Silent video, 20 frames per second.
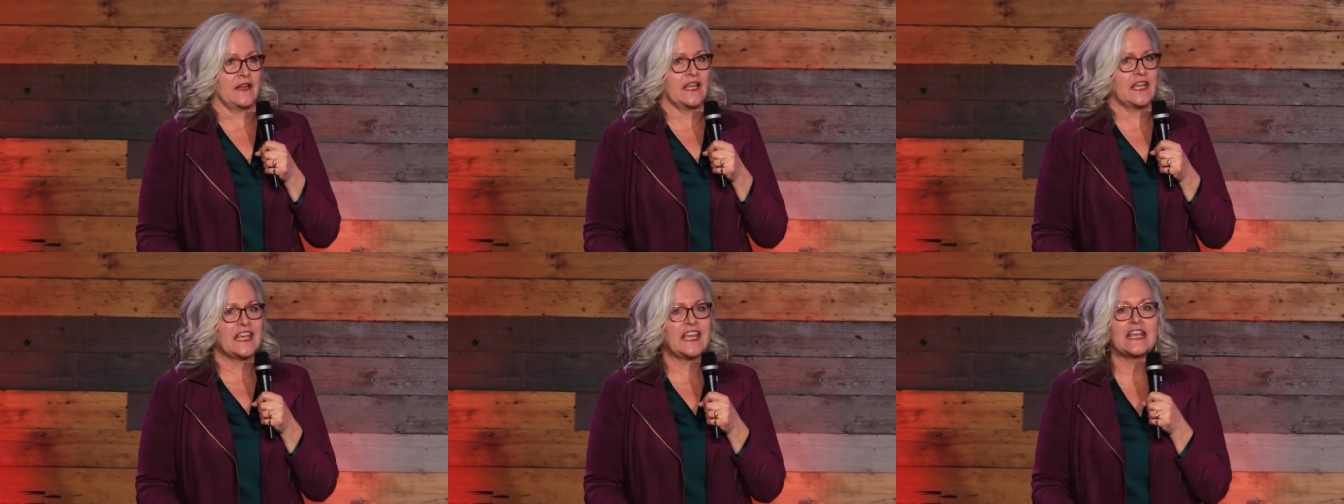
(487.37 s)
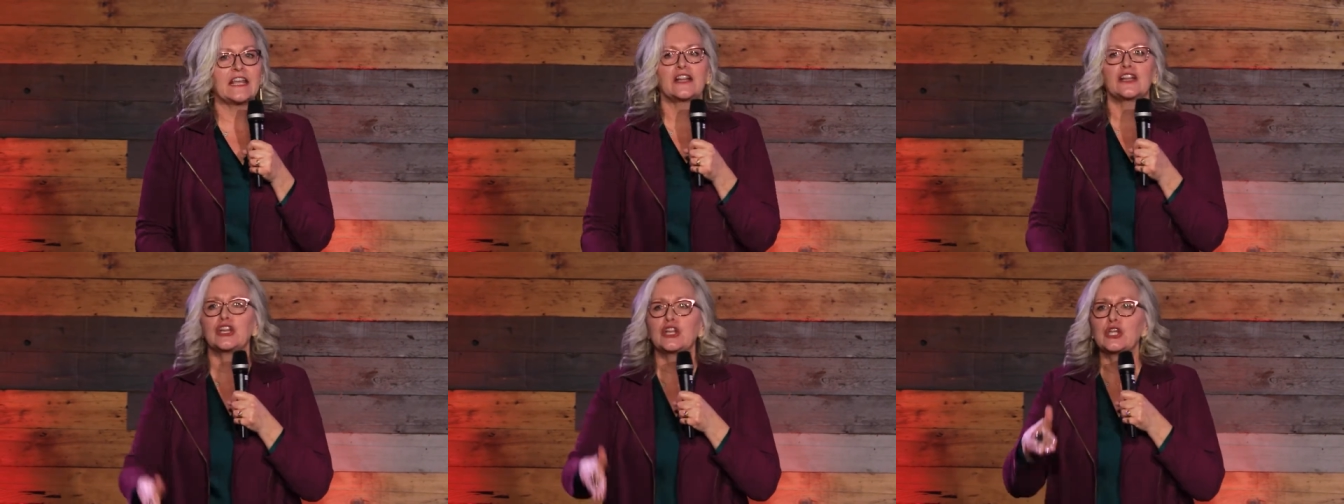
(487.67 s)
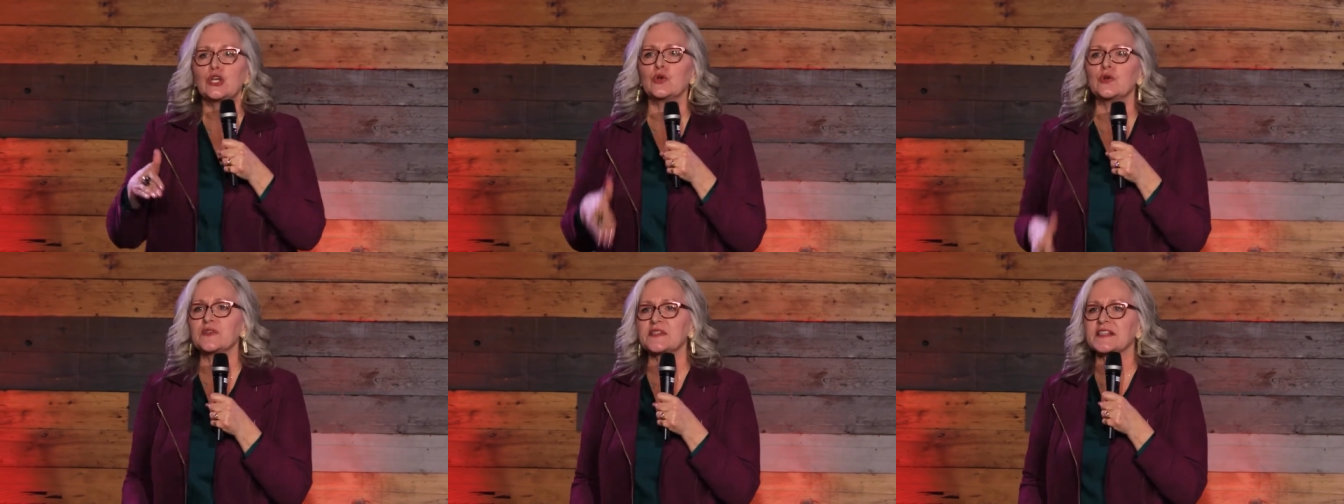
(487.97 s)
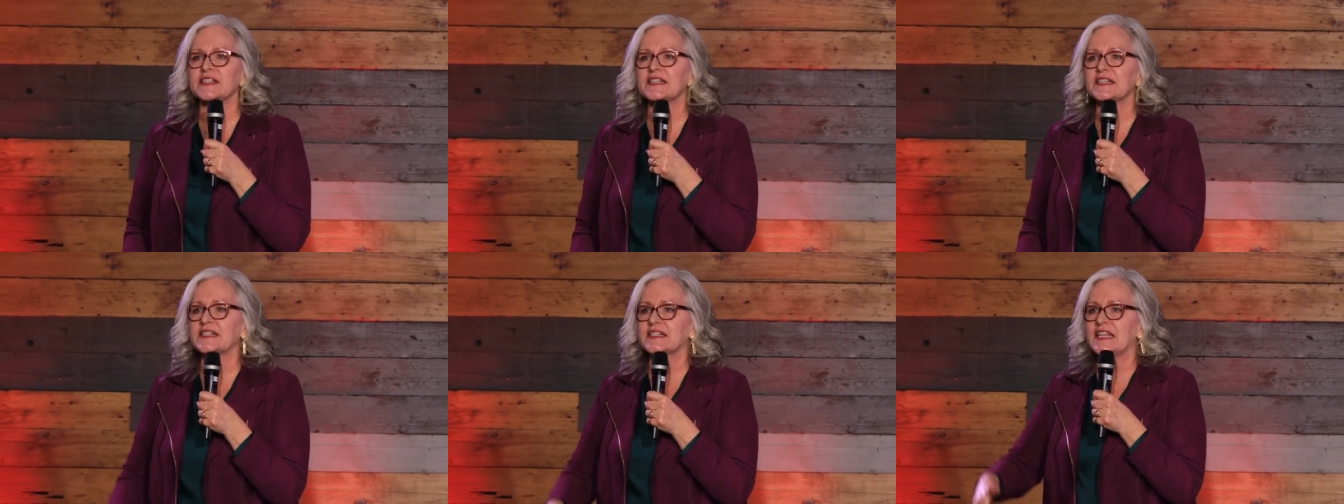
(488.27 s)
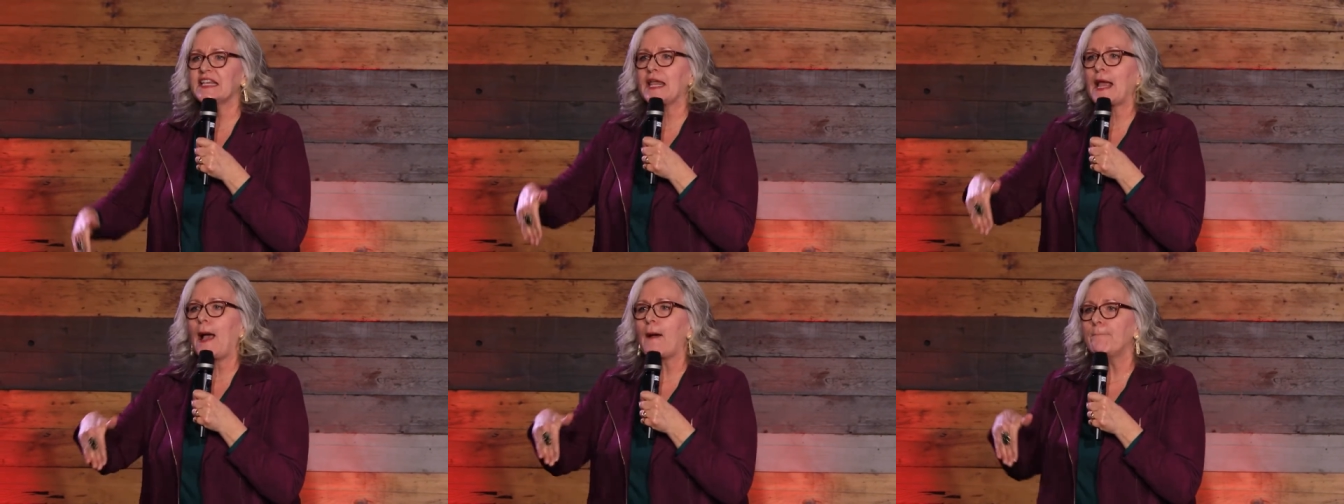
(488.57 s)
he loses
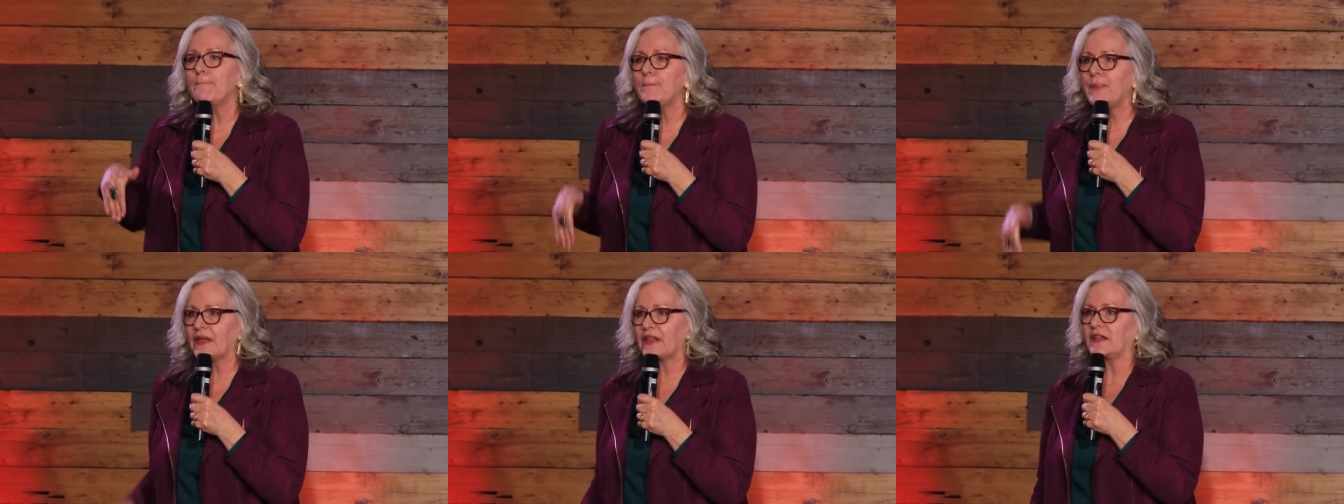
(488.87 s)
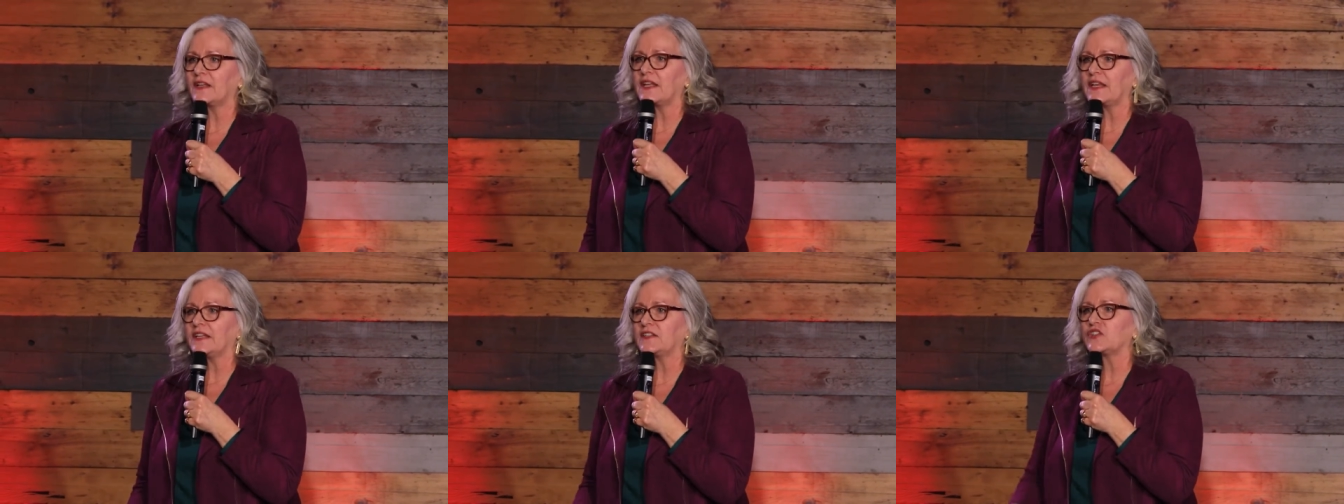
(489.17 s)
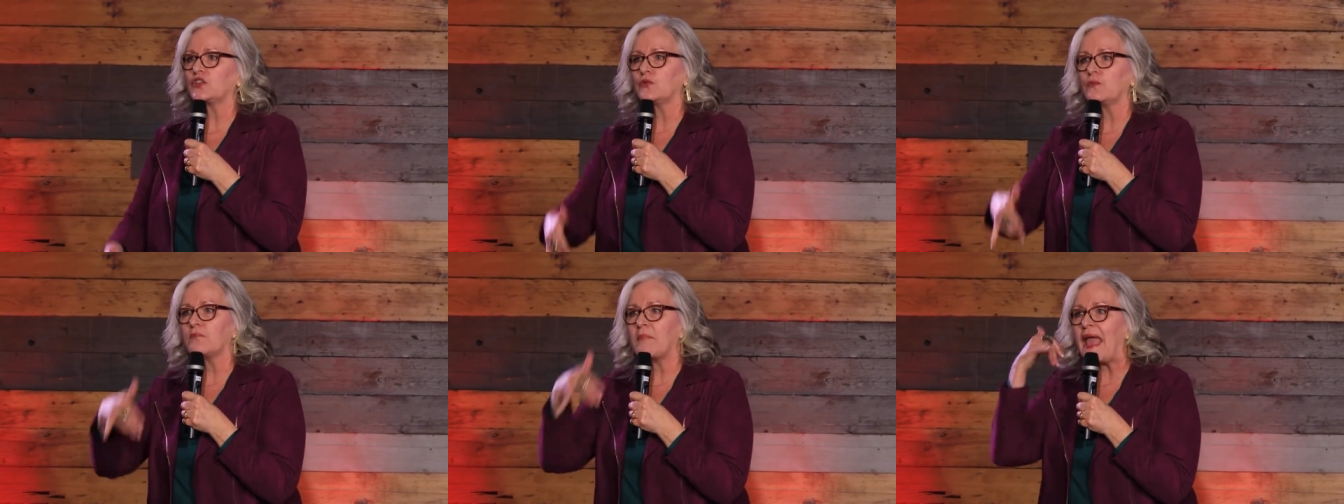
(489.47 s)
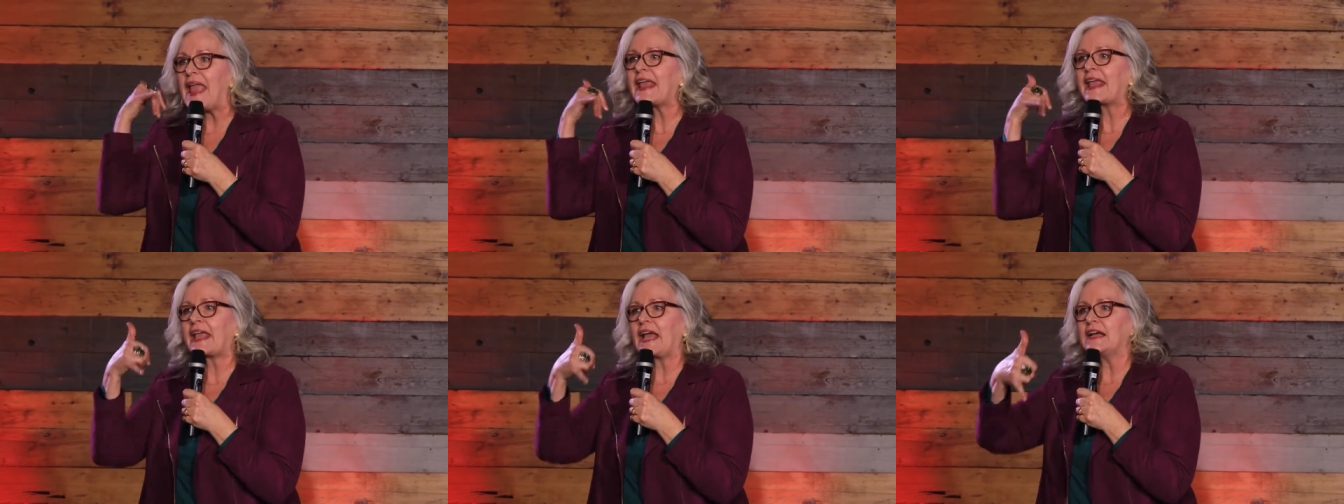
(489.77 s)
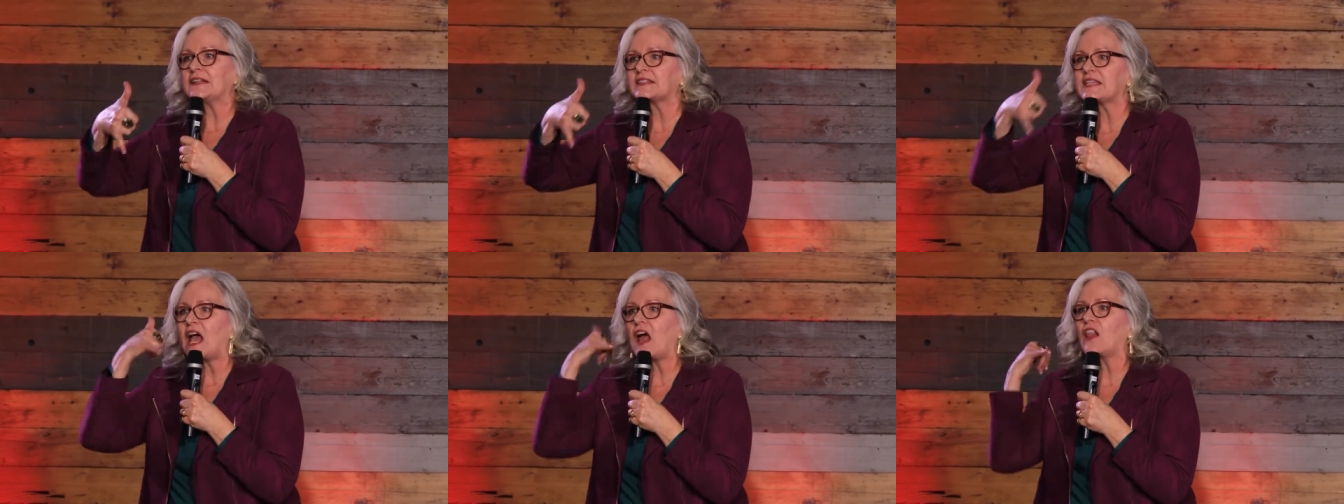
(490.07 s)
the ability to make a
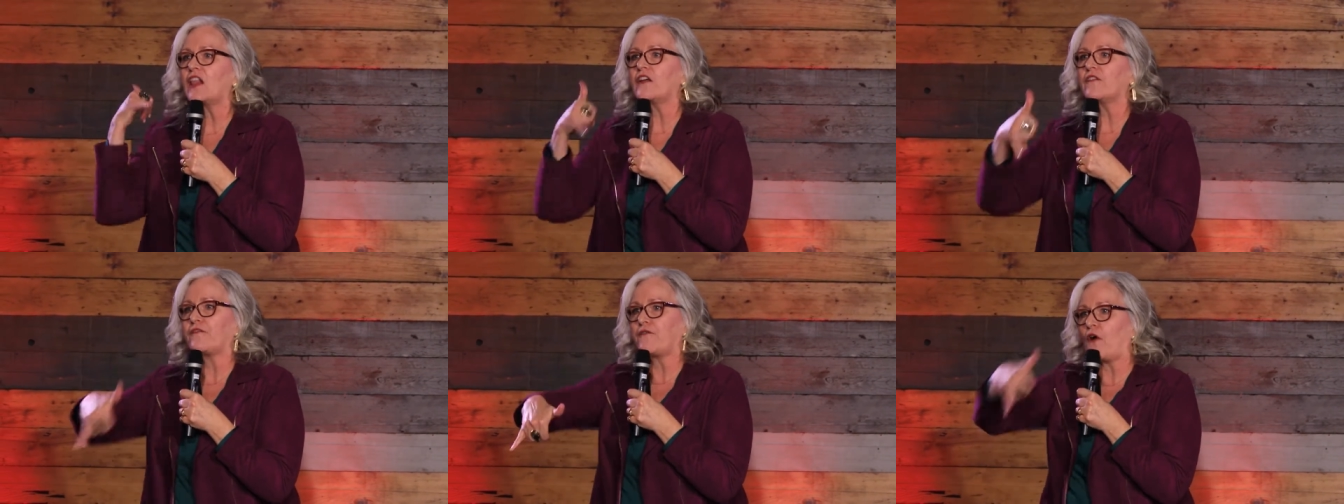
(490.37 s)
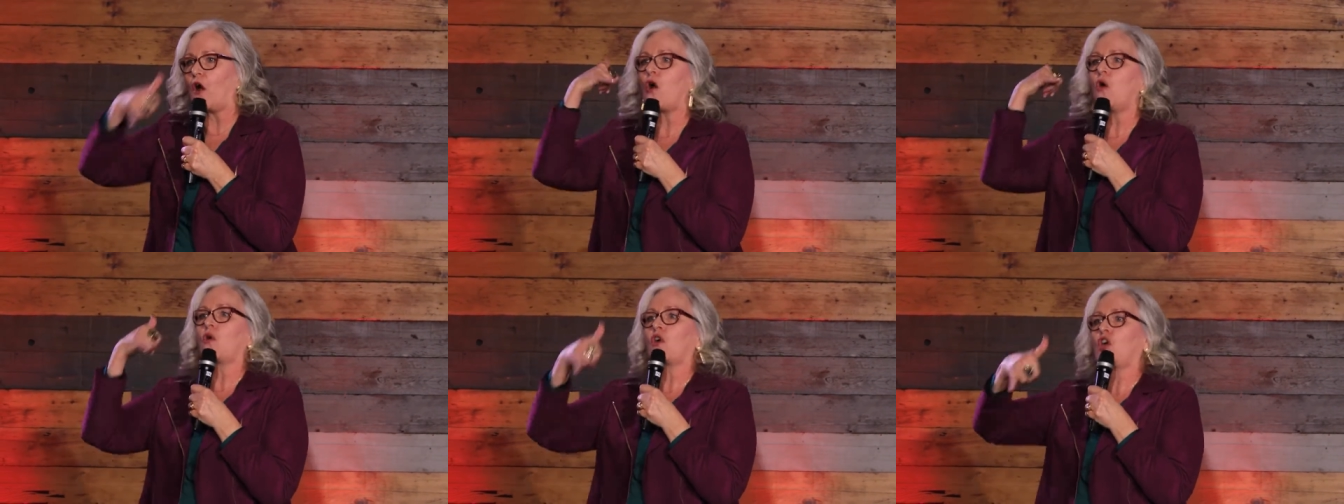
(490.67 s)
telephone